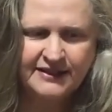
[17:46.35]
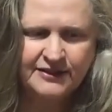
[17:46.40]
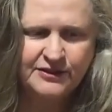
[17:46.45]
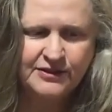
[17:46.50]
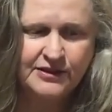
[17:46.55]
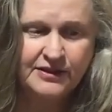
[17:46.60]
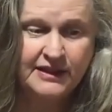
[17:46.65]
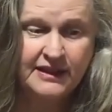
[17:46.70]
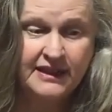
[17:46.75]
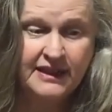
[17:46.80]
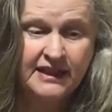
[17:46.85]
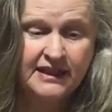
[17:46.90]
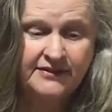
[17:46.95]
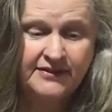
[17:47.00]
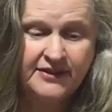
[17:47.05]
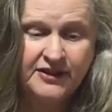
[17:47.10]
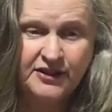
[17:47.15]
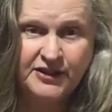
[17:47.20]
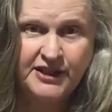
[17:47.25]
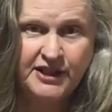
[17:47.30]
or if
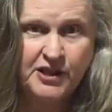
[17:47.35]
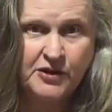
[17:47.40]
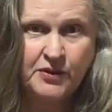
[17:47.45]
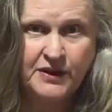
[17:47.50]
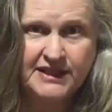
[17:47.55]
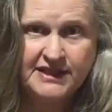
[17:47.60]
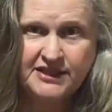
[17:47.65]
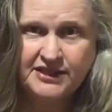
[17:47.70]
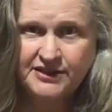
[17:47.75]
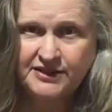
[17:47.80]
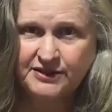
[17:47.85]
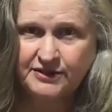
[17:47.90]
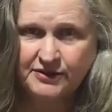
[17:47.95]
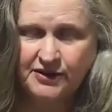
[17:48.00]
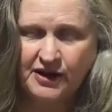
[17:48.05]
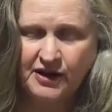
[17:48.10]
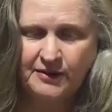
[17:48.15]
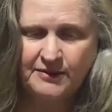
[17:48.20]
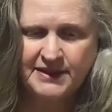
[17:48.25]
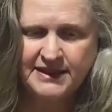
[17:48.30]
you've got any questions or
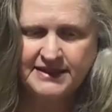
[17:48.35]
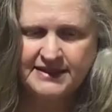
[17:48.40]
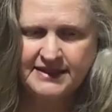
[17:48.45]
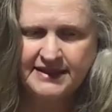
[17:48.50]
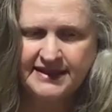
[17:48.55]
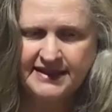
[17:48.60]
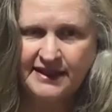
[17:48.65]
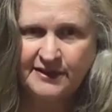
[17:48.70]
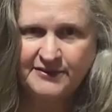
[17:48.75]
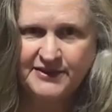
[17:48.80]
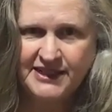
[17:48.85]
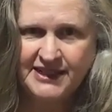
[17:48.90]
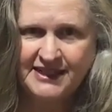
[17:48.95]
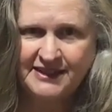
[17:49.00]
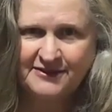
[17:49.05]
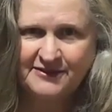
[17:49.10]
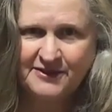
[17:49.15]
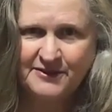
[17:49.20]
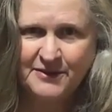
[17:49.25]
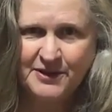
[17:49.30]
comments, I'd love to hear
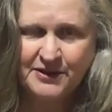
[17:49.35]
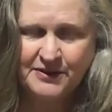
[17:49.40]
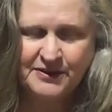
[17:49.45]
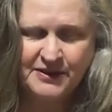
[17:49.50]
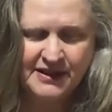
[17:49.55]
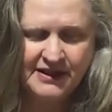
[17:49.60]
from you.